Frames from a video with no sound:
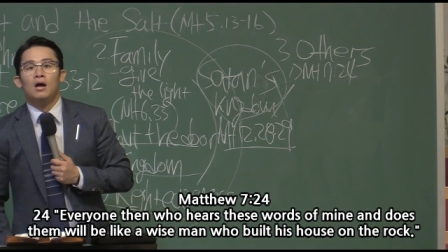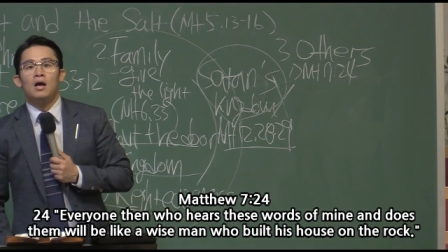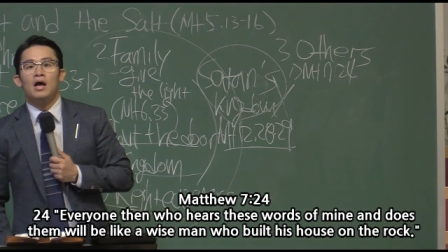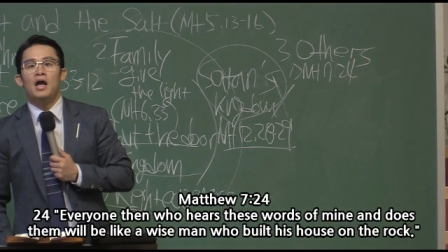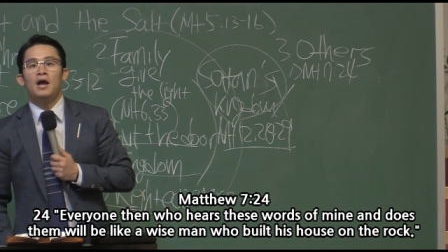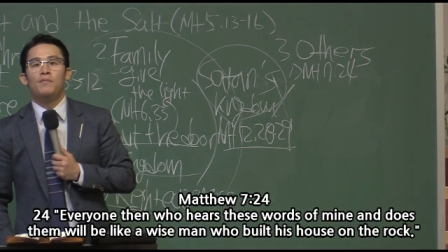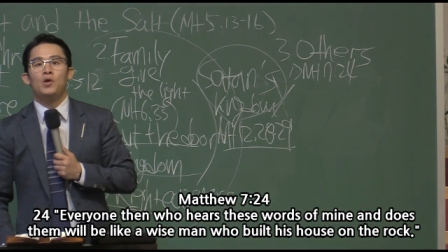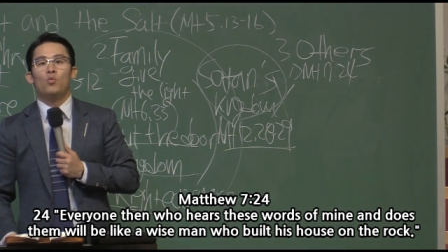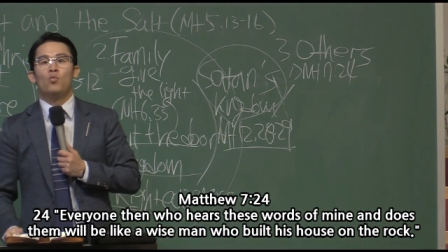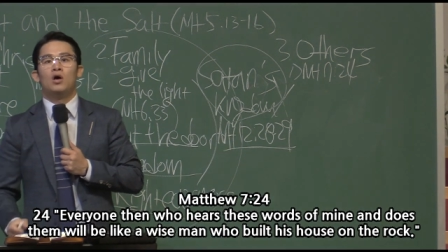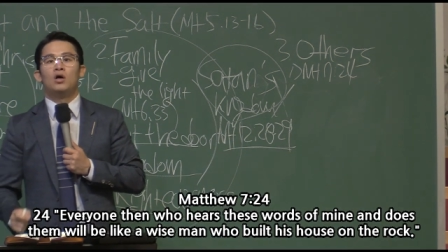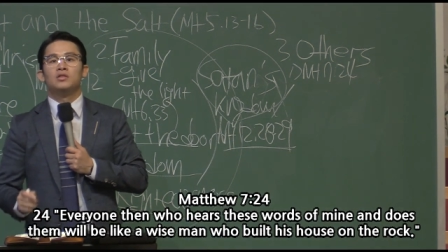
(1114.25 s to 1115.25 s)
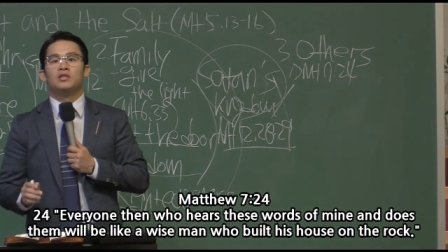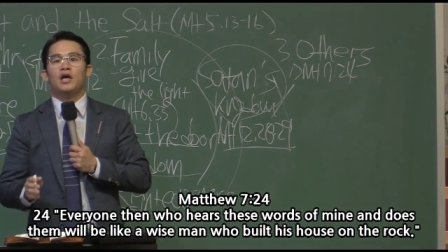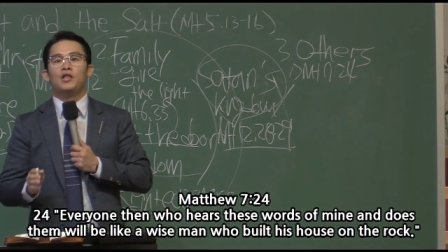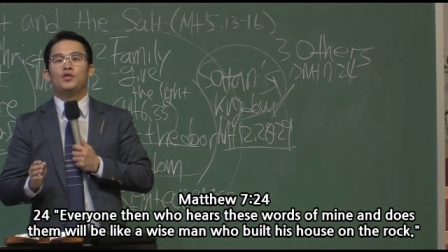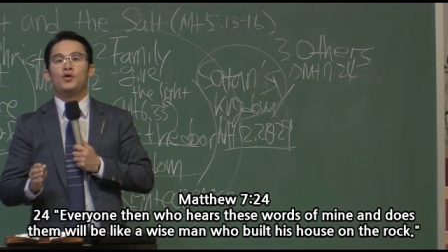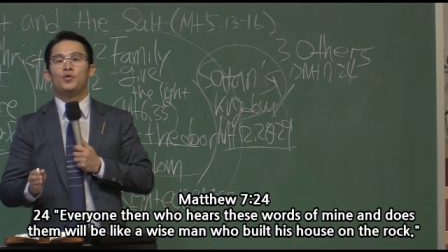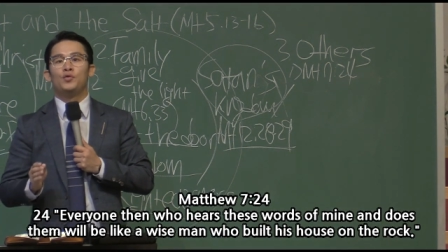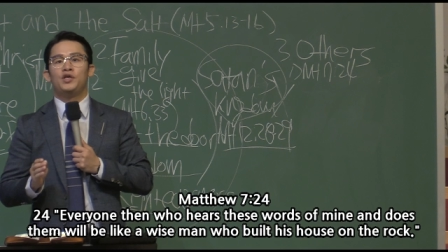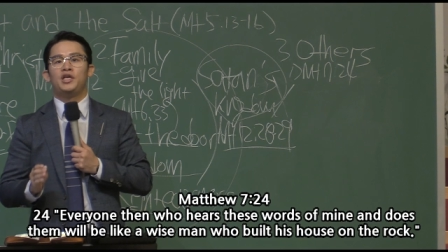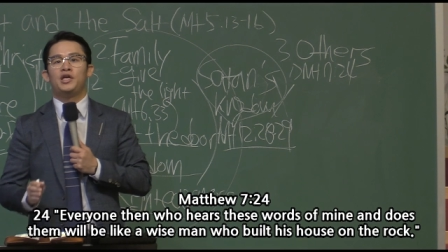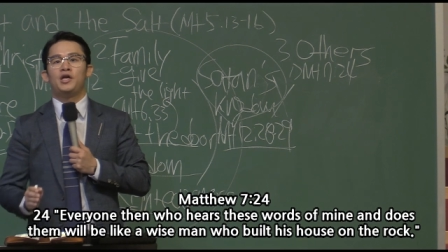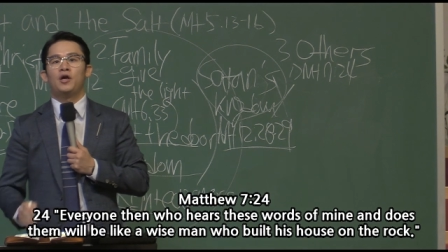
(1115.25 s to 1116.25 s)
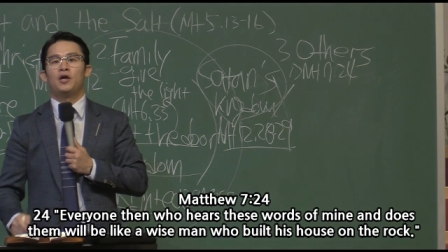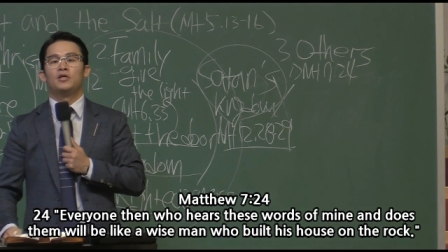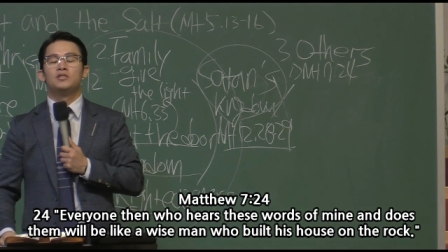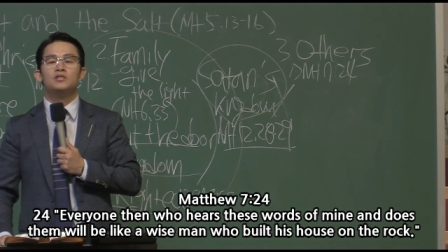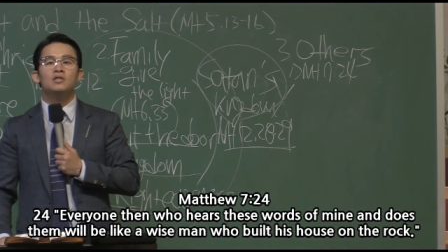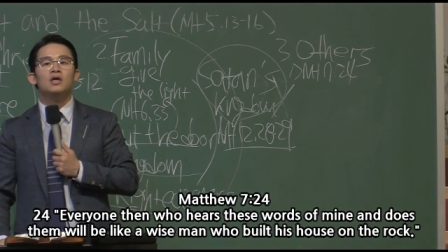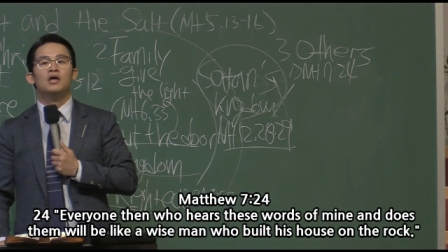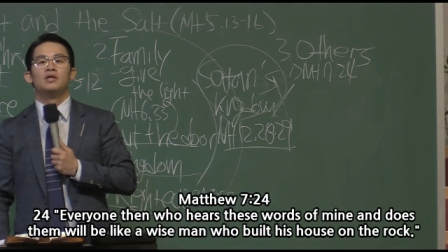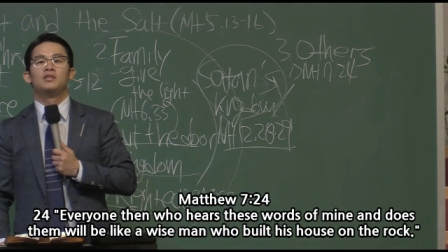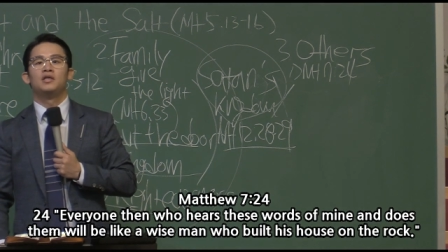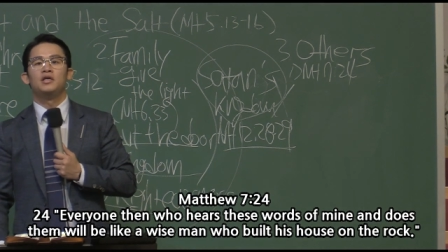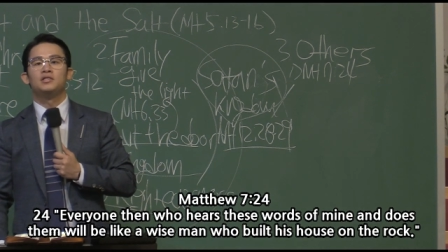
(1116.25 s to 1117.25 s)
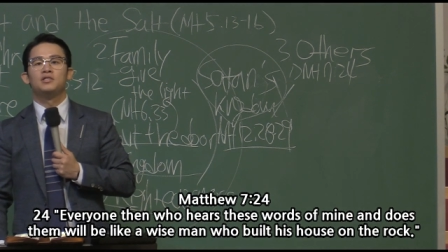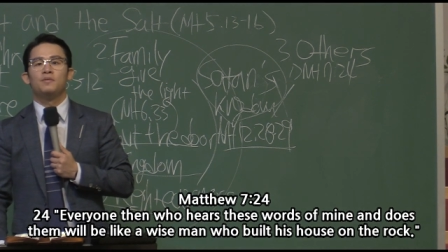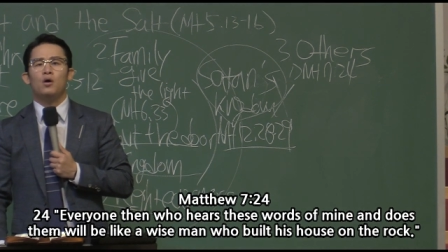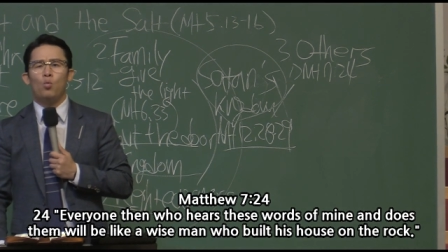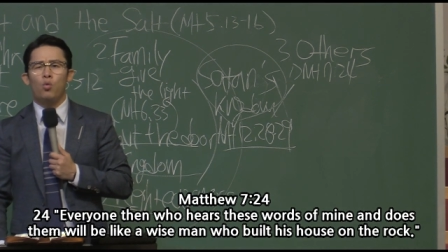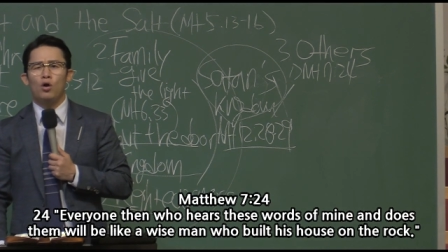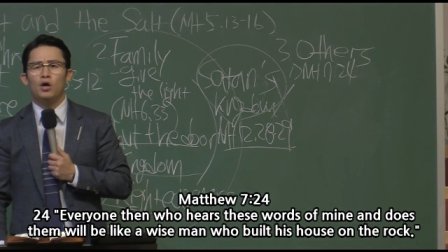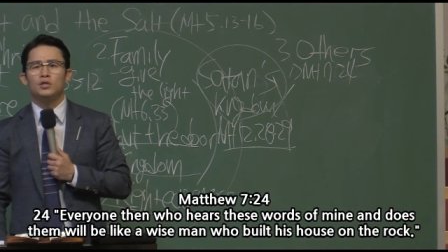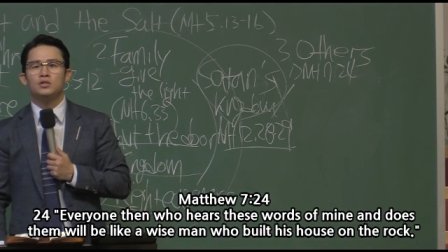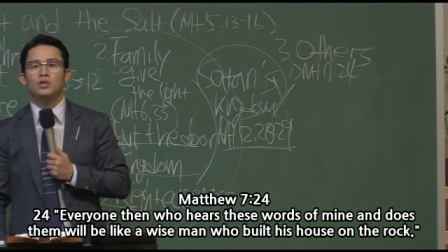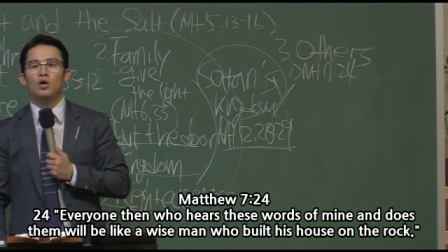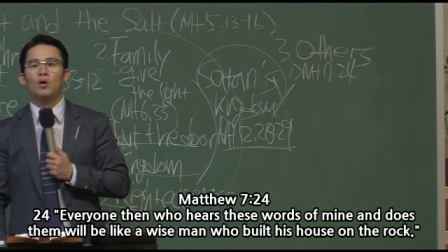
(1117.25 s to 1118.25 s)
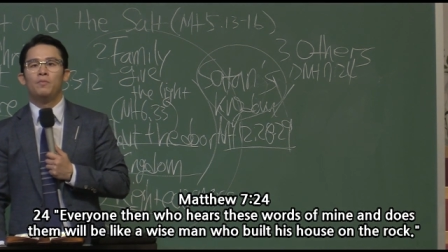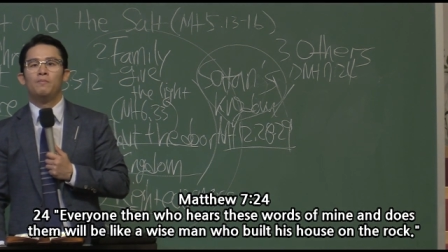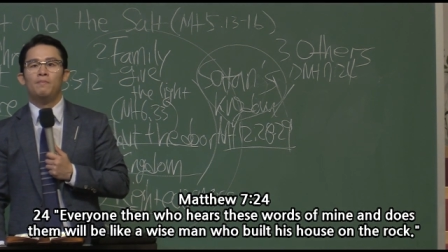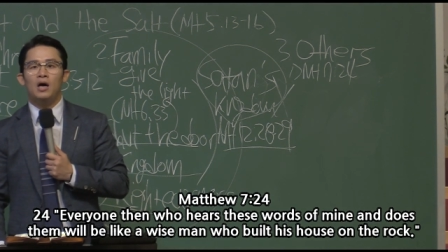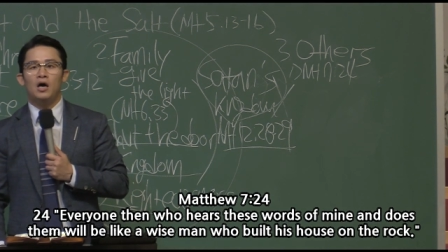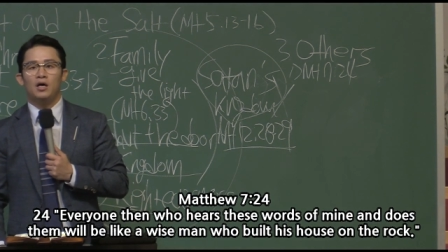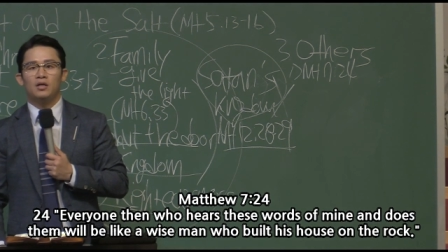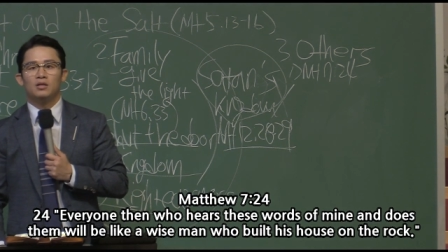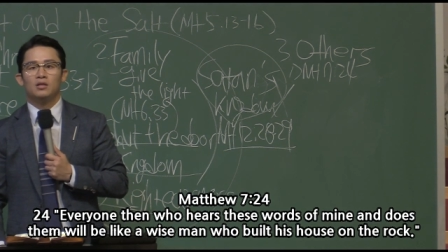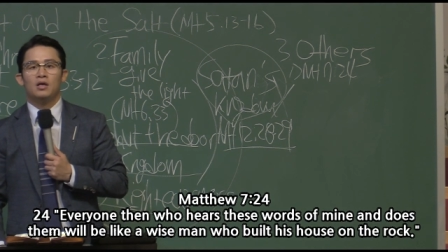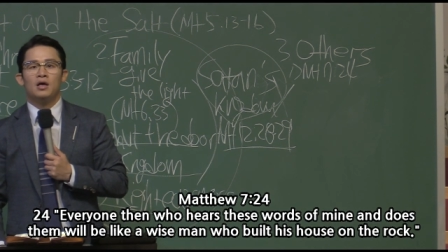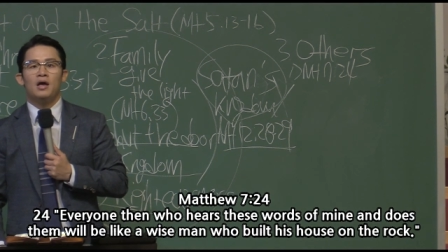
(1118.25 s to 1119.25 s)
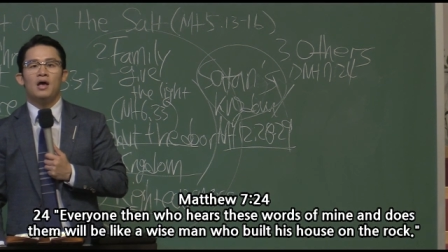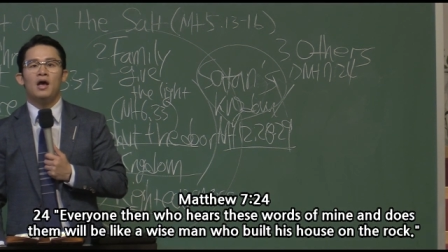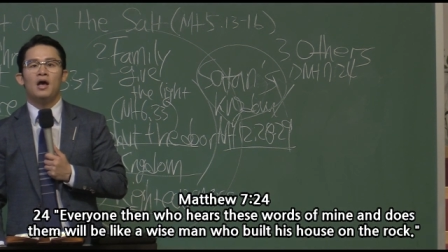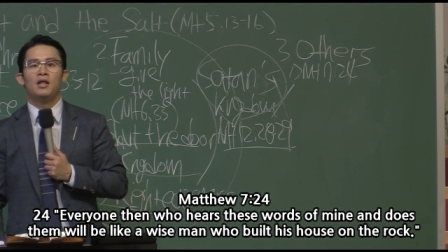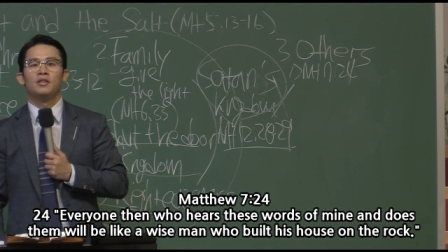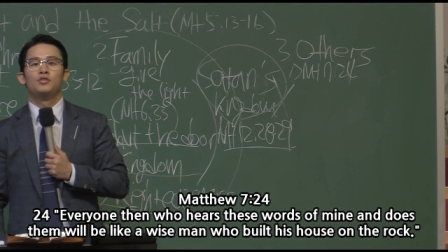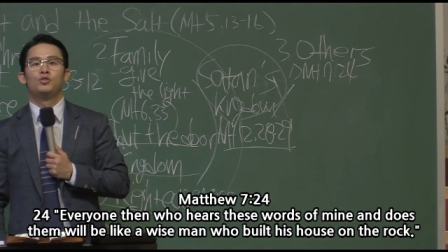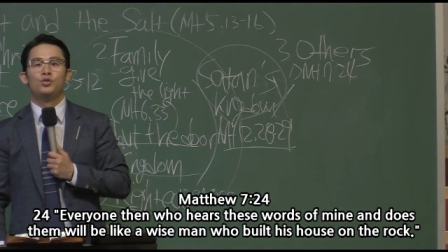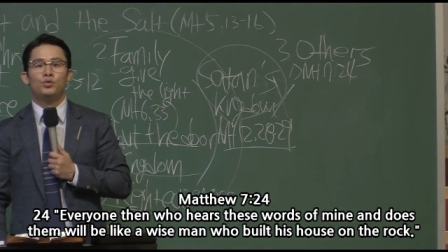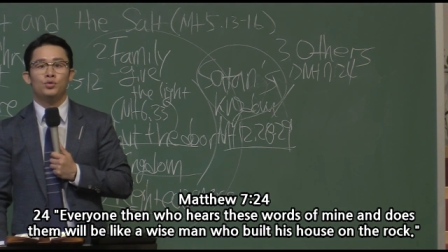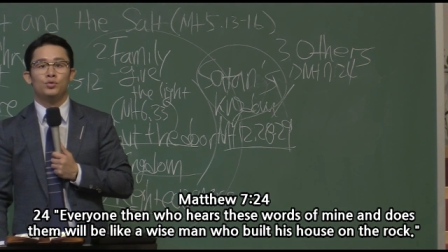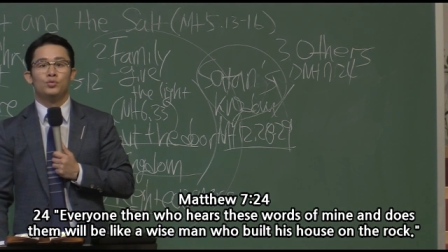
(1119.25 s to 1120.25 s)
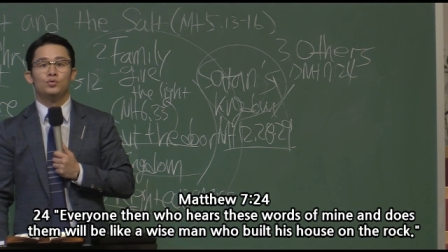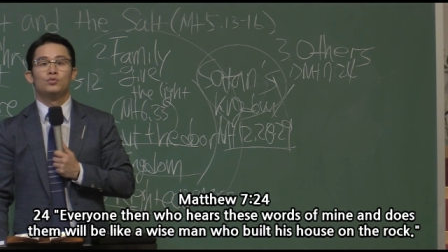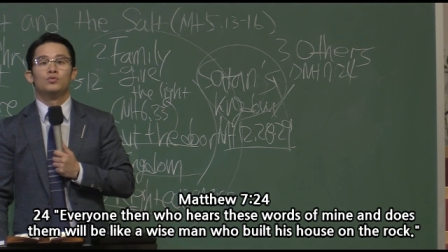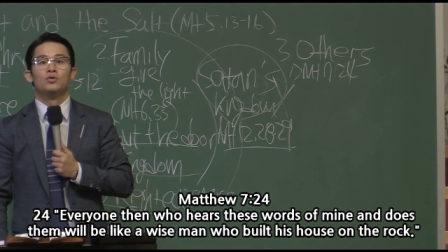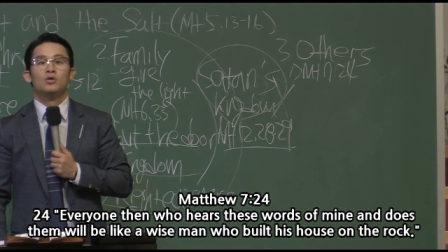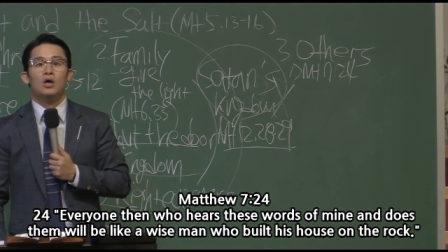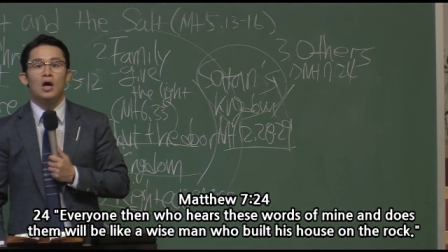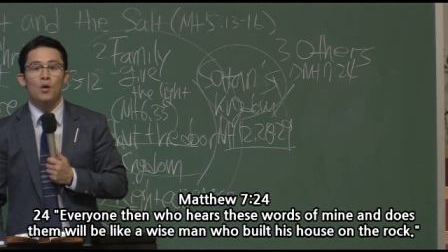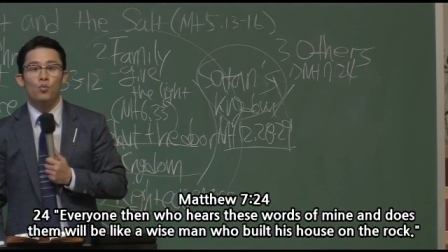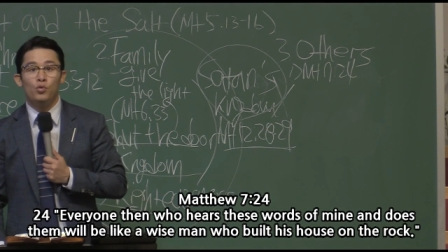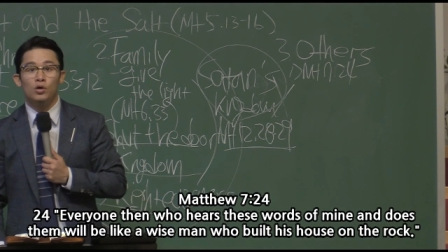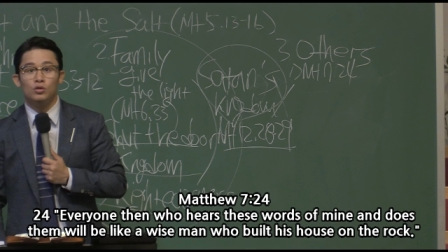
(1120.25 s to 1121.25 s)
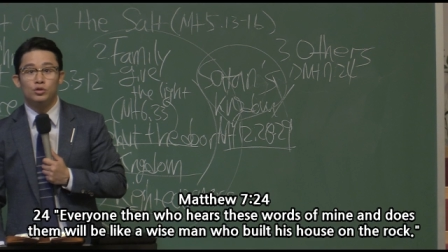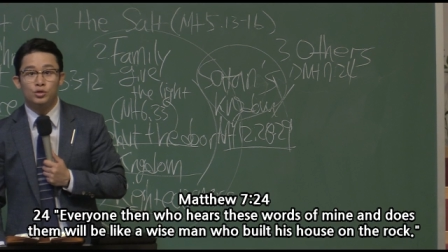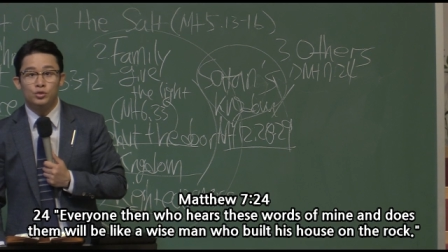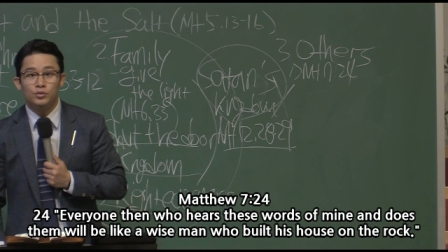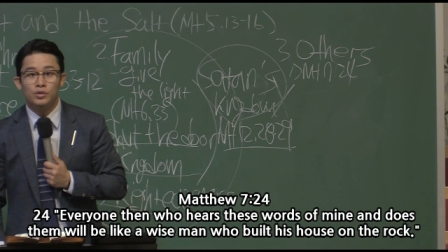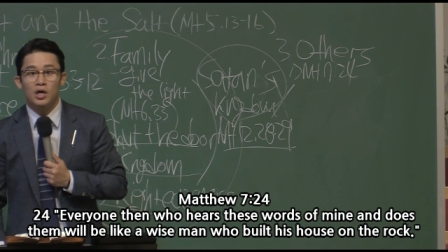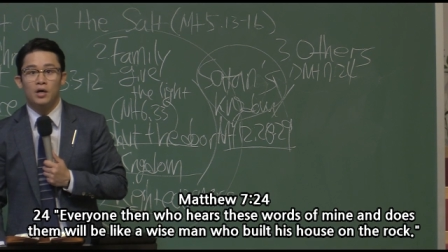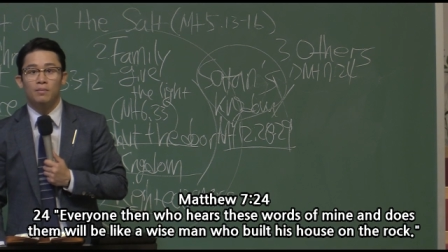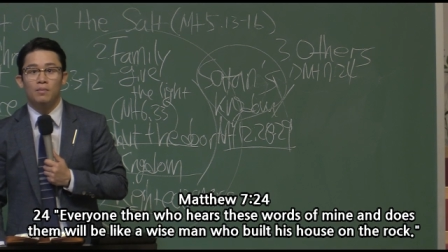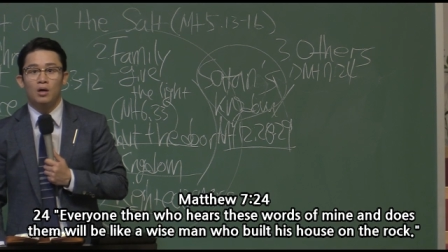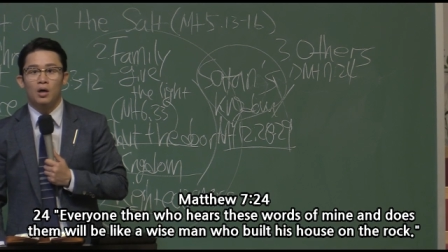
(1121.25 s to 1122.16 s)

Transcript: Everyone then who hears these words of mine and do and will do them,